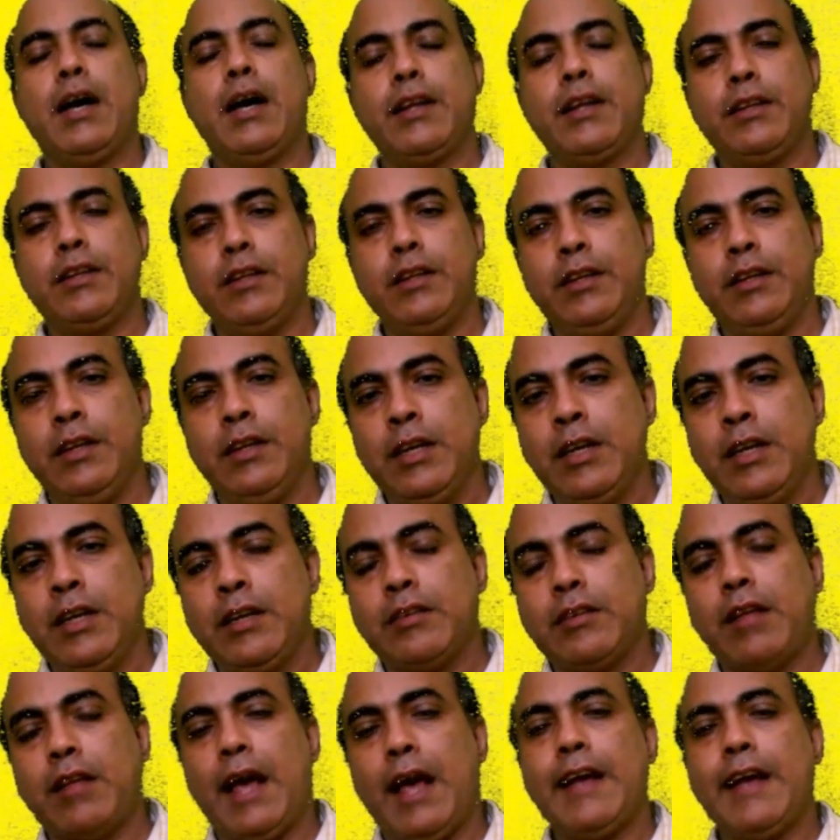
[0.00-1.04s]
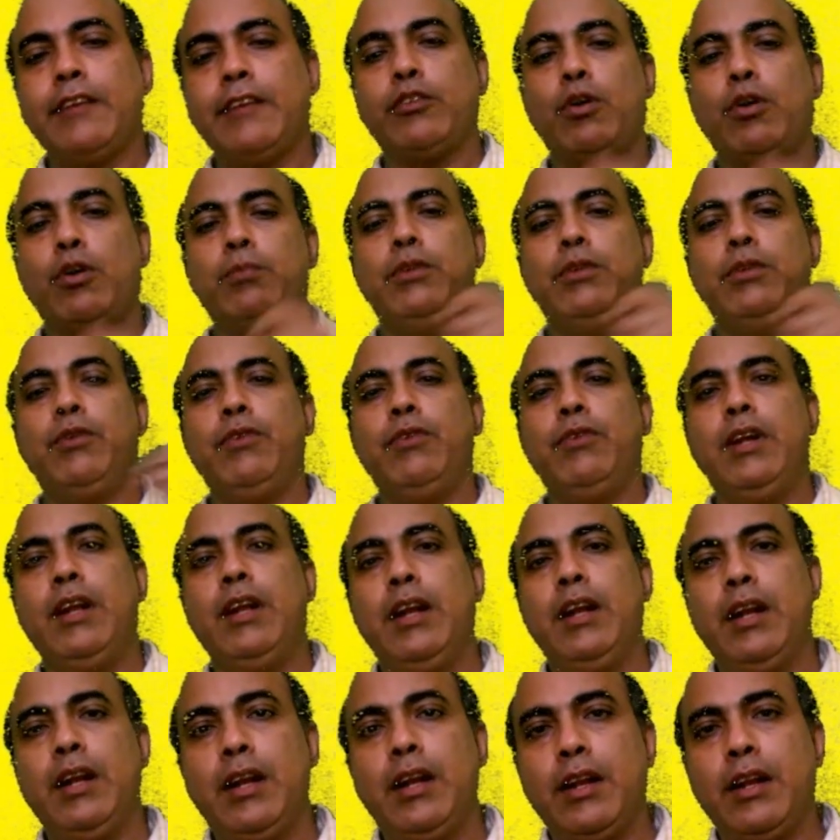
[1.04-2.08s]
the size of the
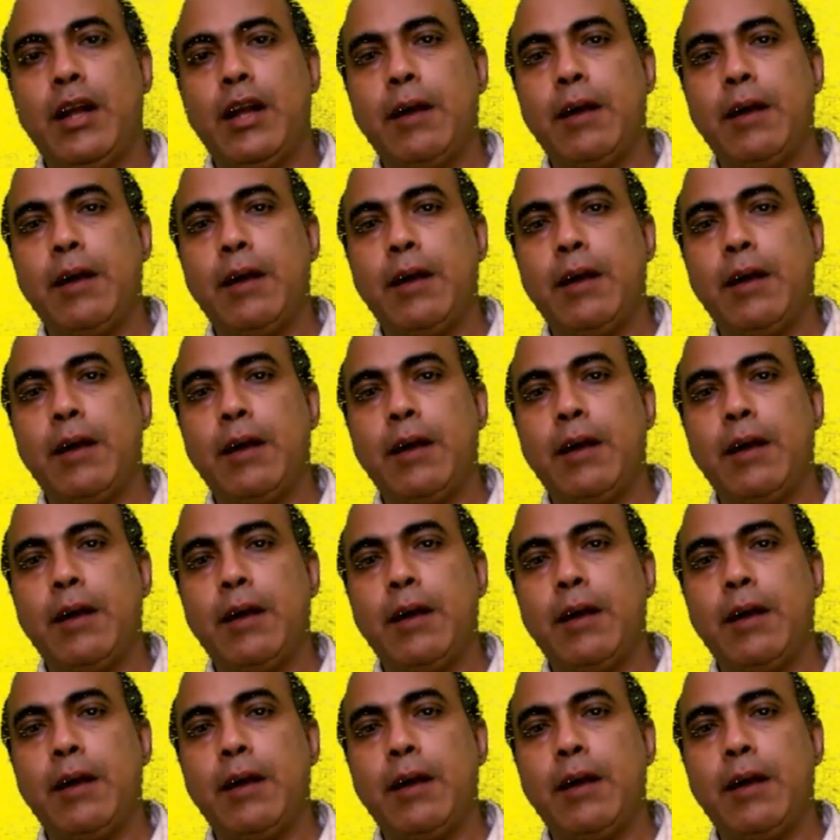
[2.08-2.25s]
wheel, number